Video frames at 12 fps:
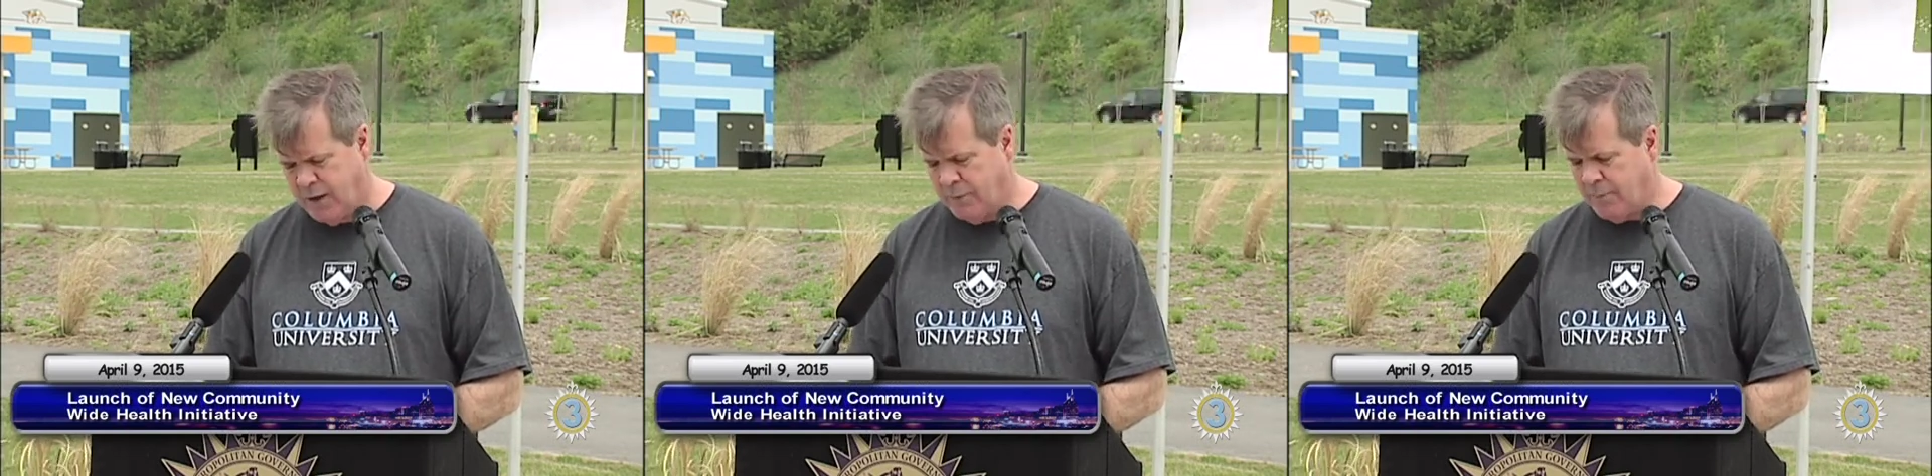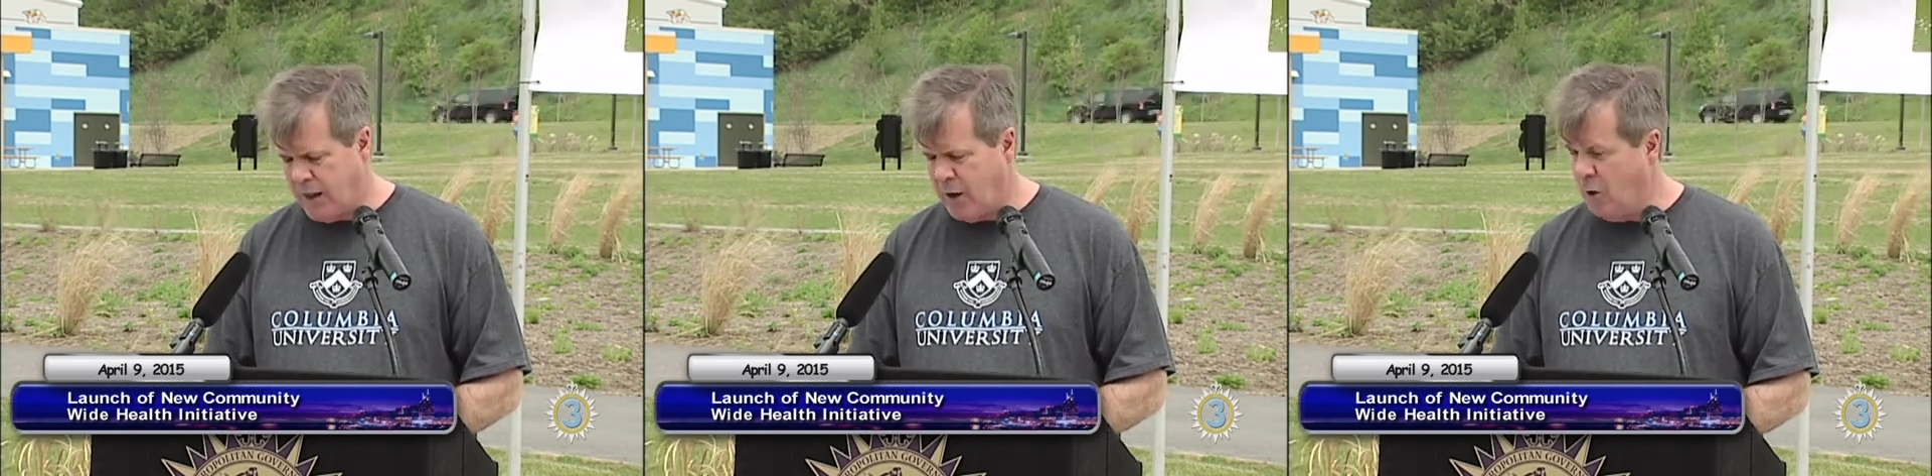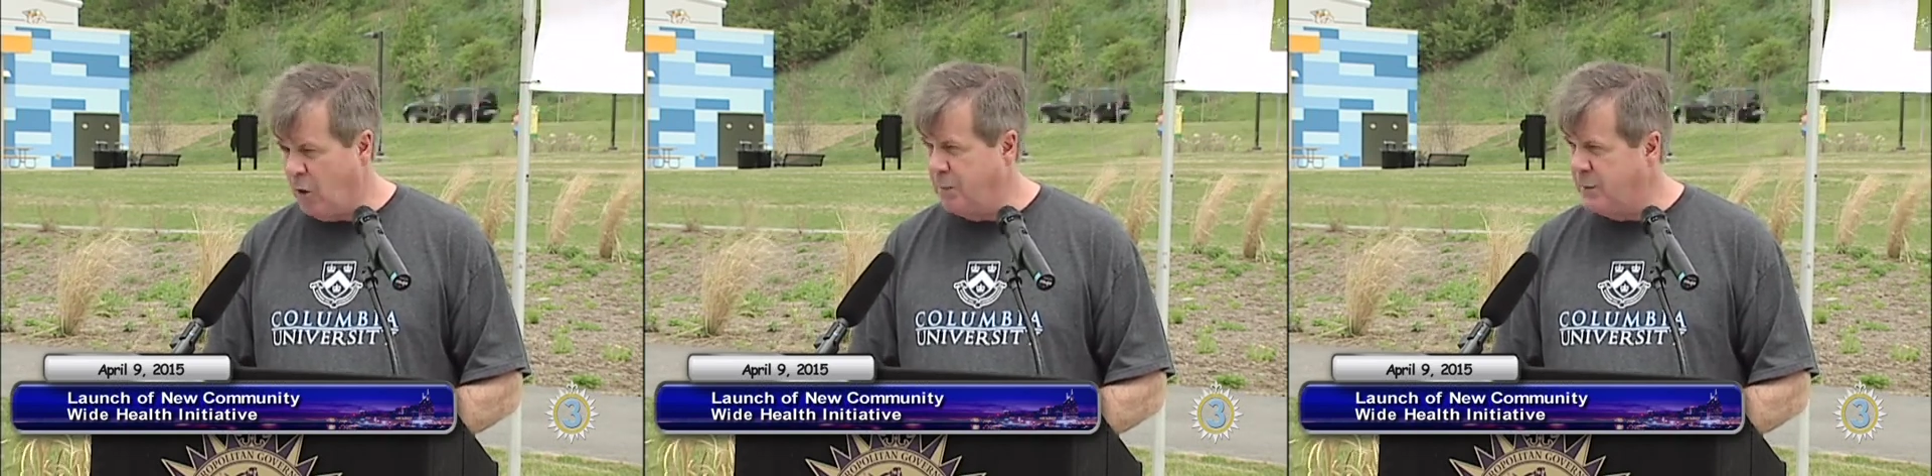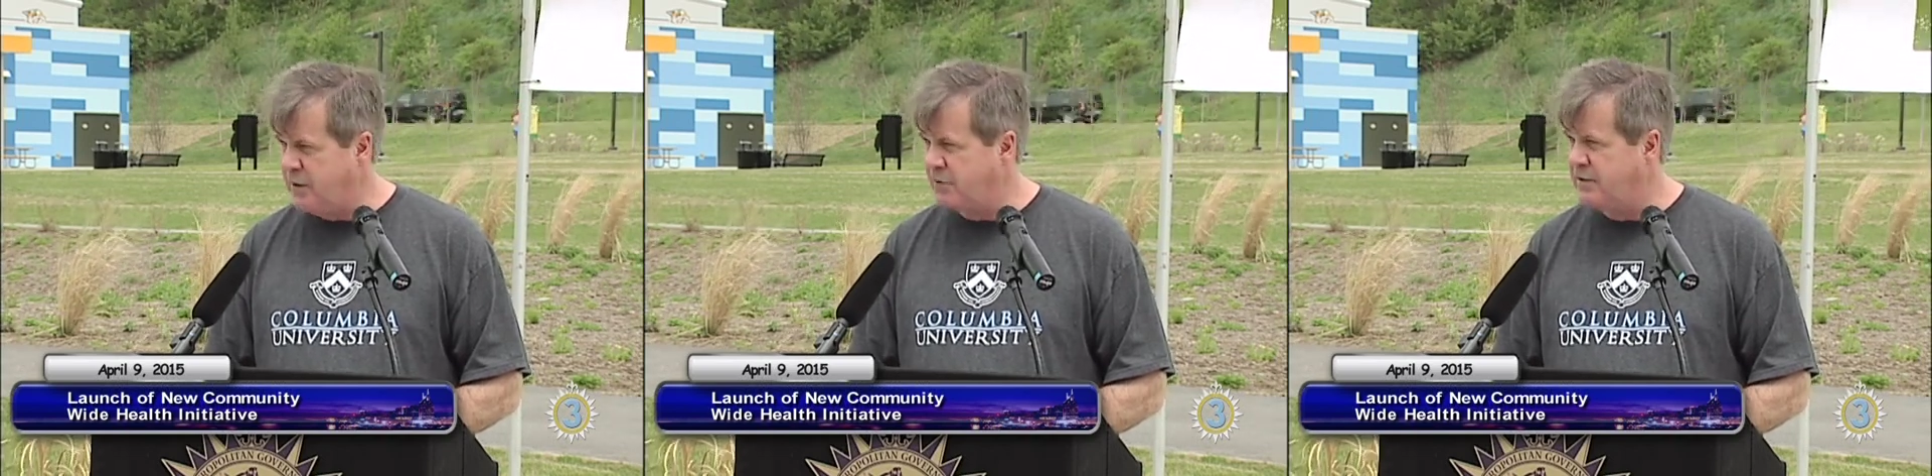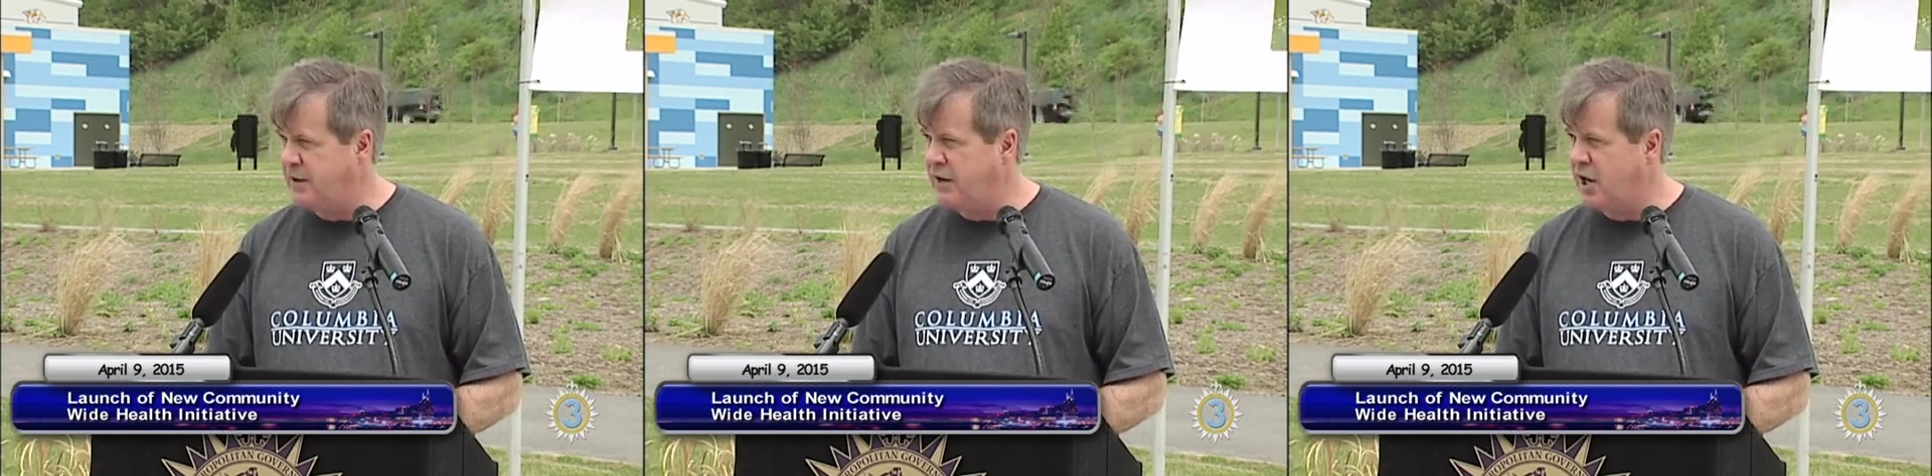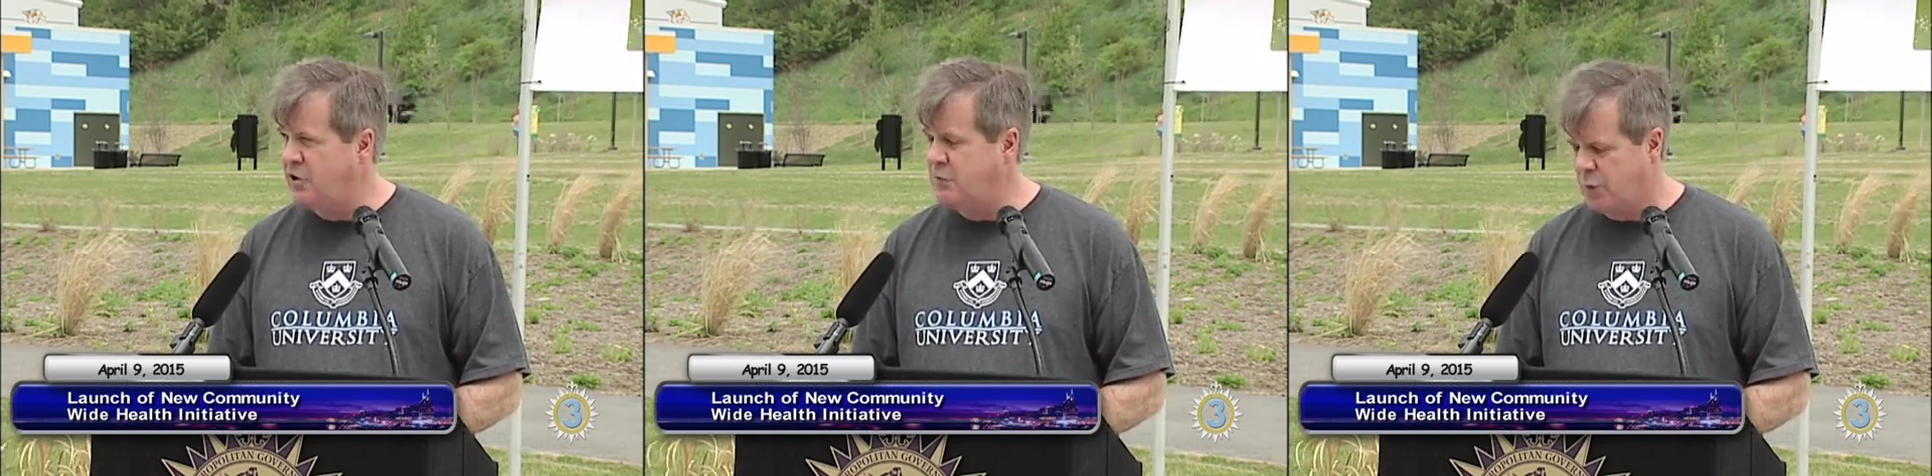My hope is that
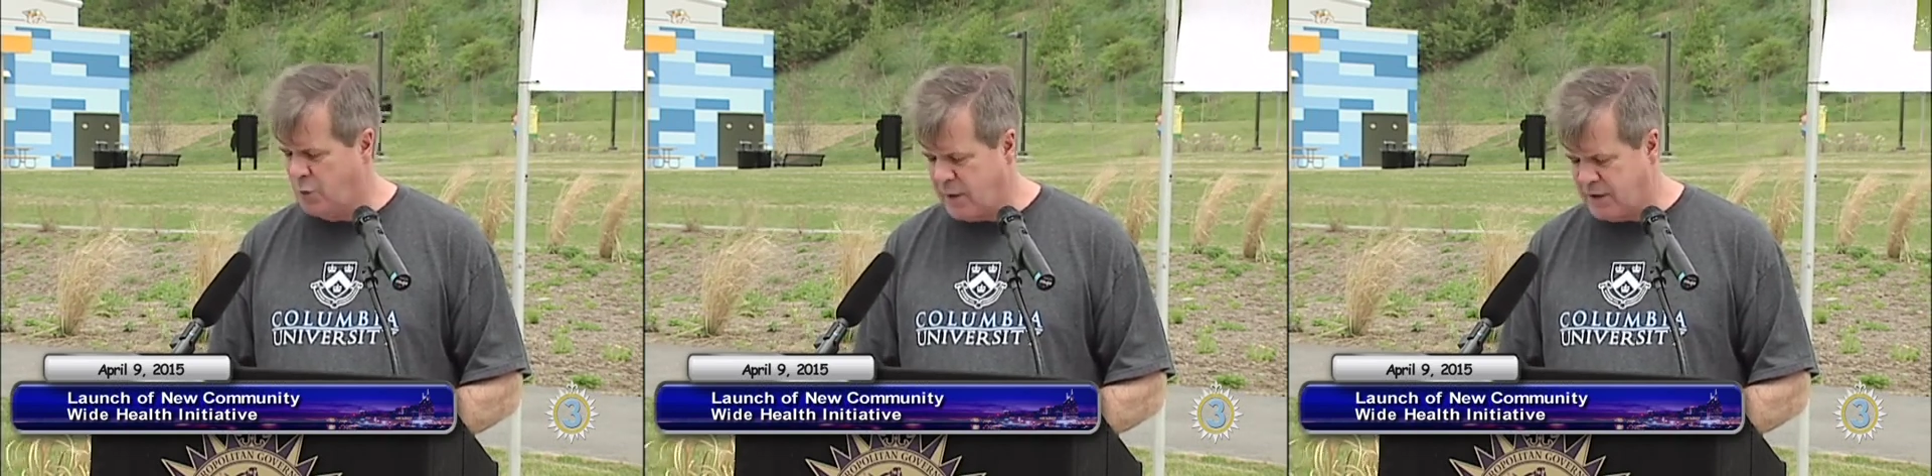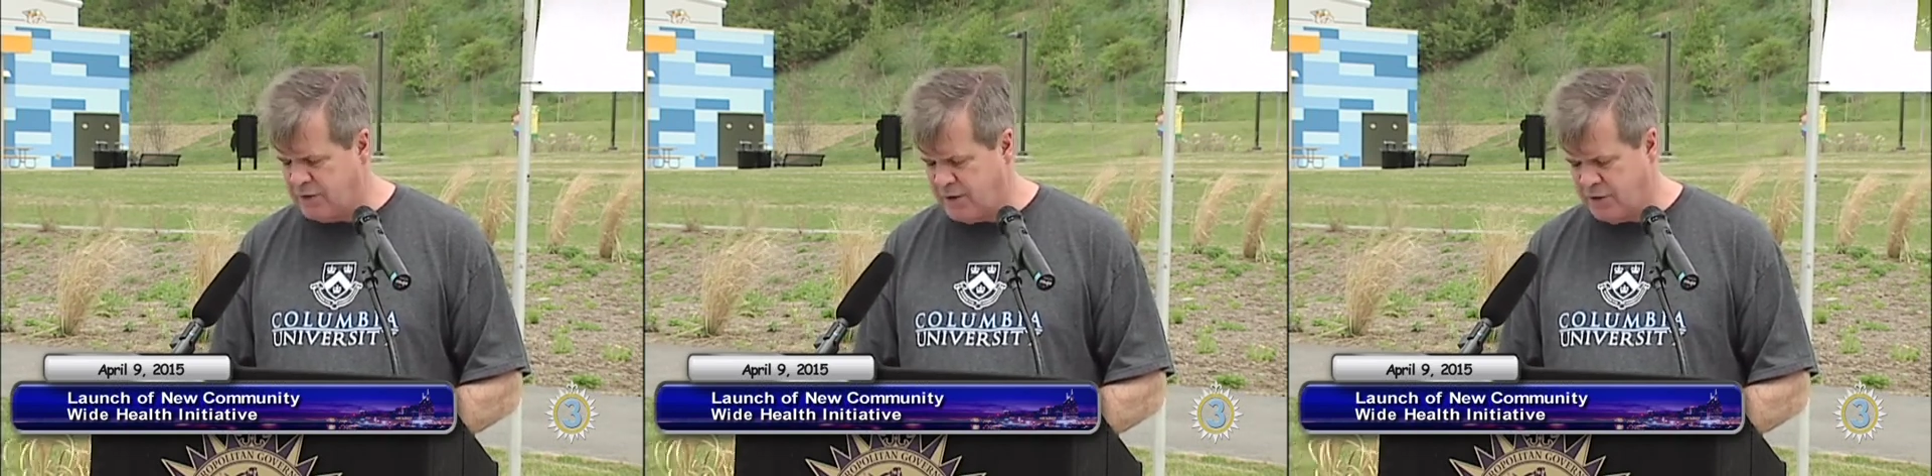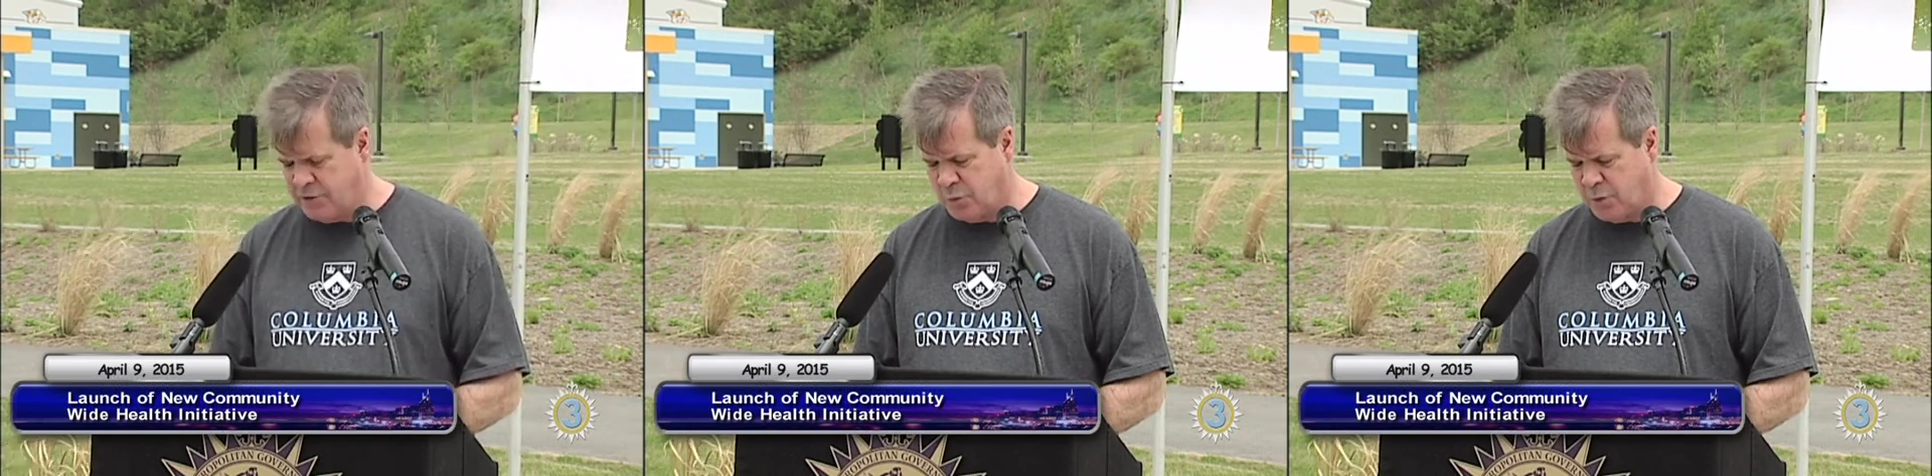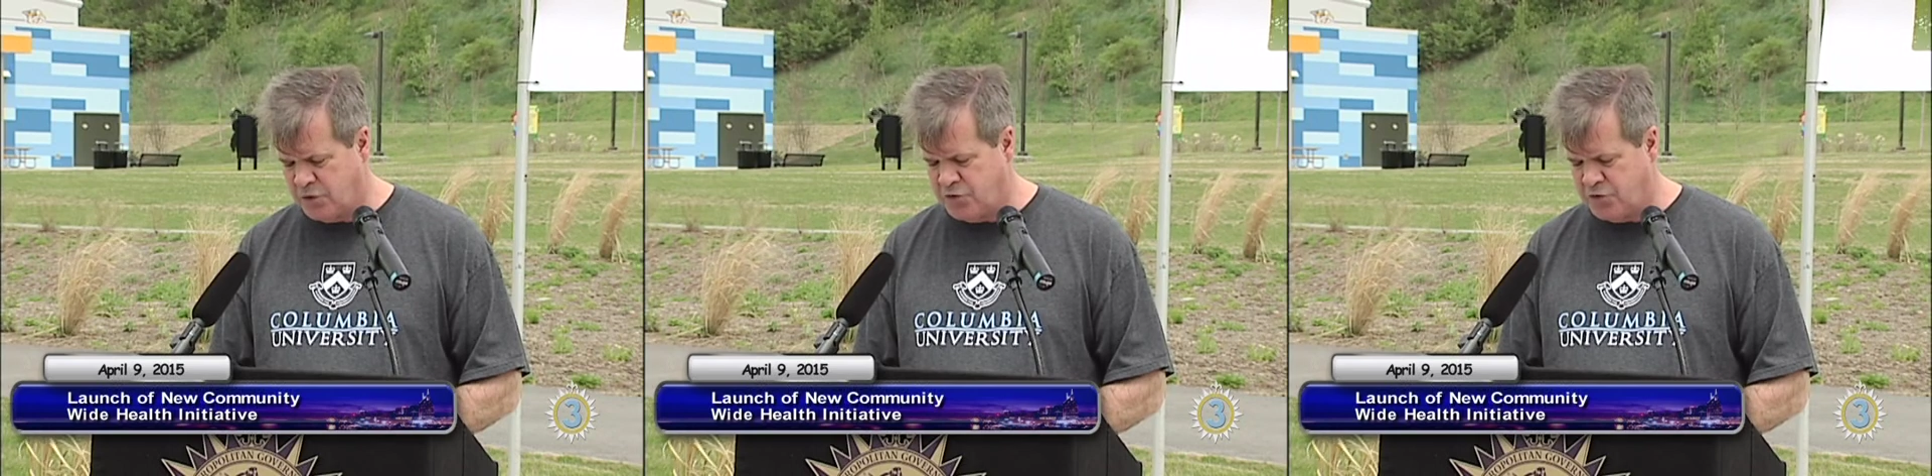Nashville residents will